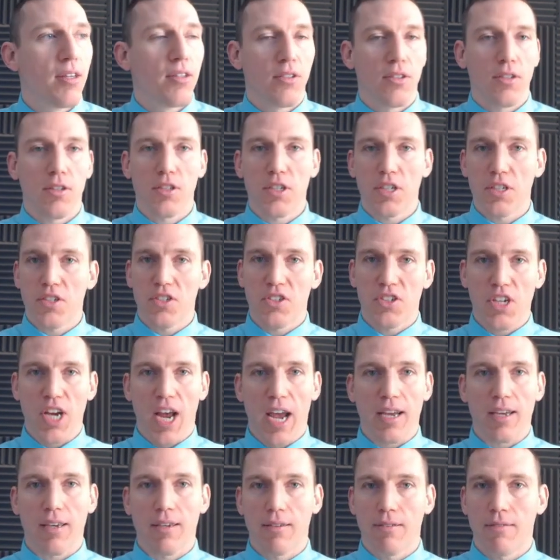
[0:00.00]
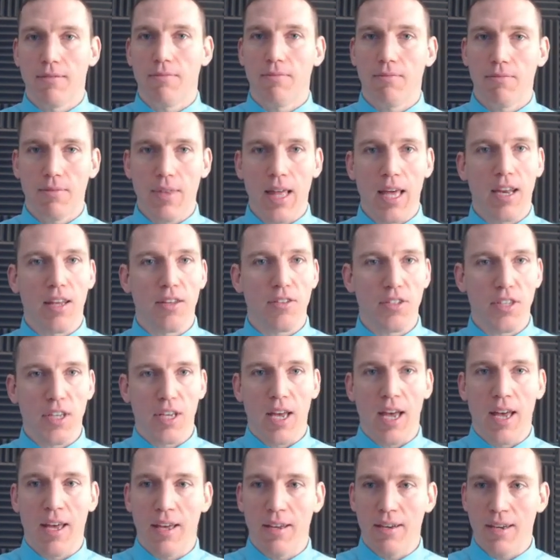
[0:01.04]
to just check that a,
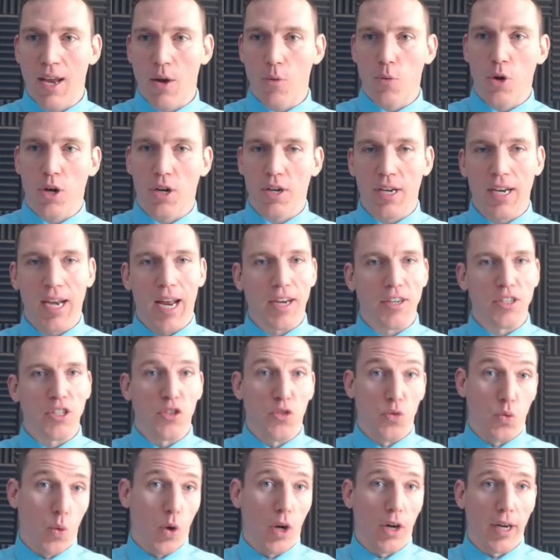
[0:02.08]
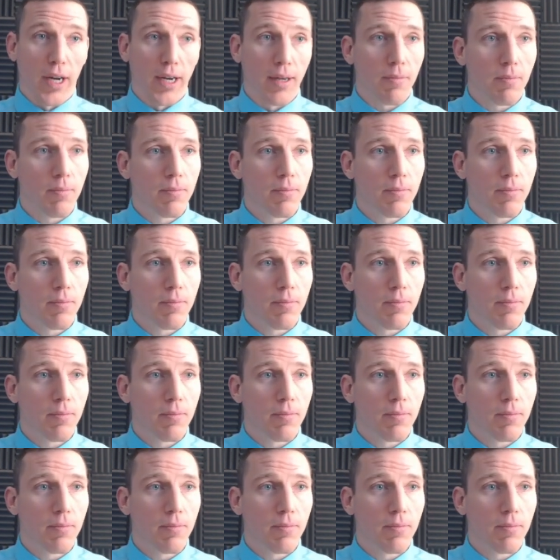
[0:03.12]
a uh, network connection is working.